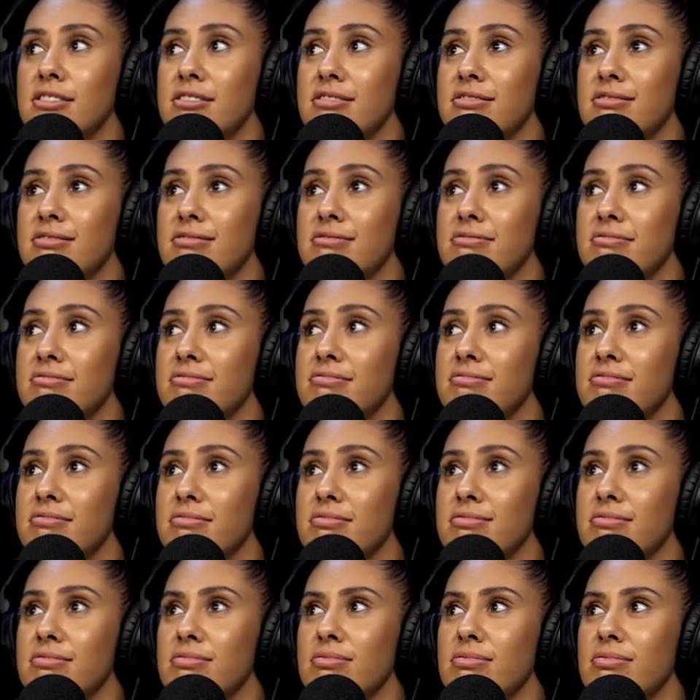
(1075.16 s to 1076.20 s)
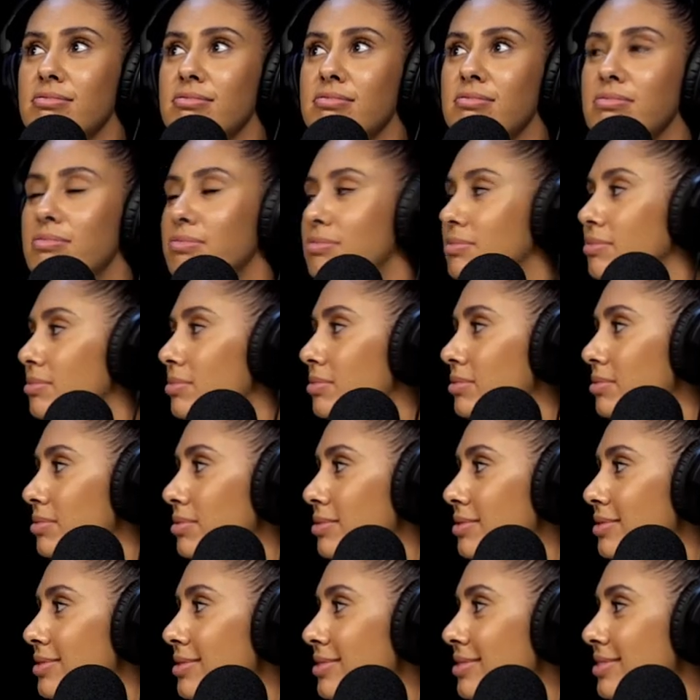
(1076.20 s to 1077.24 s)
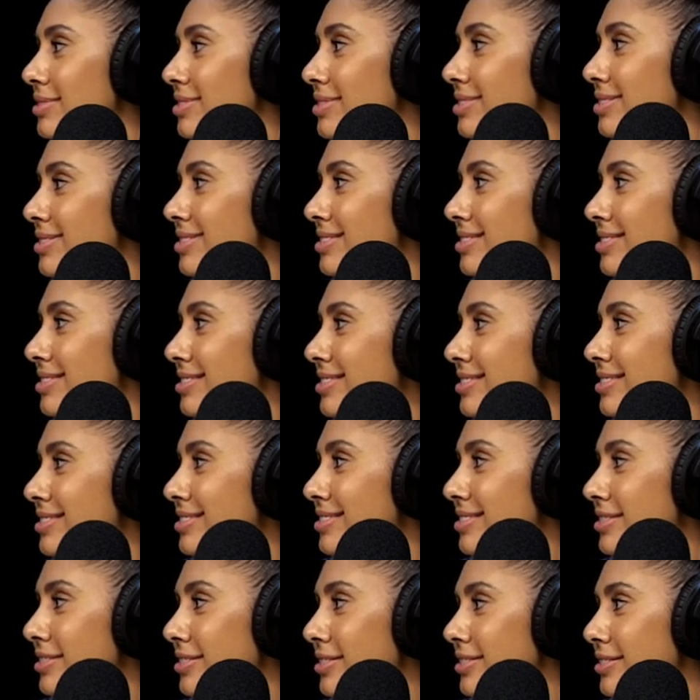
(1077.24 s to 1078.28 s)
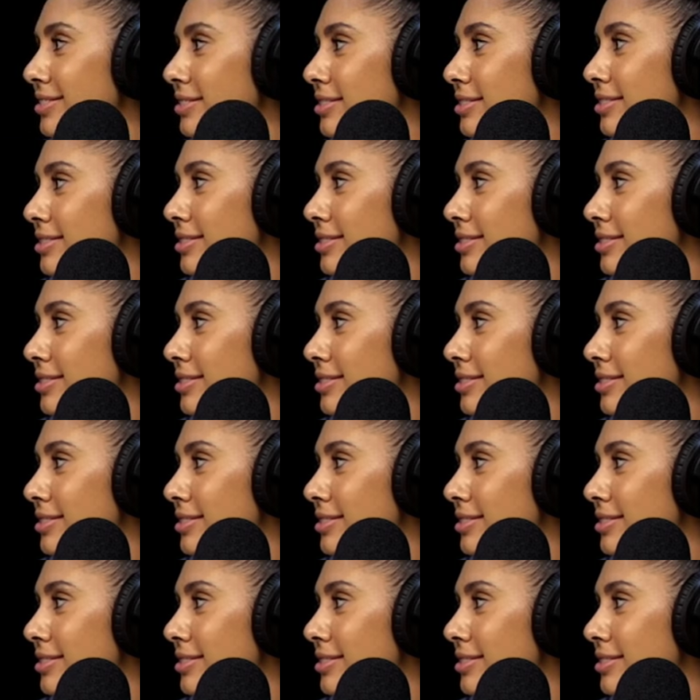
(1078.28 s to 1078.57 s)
This person isn't speaking.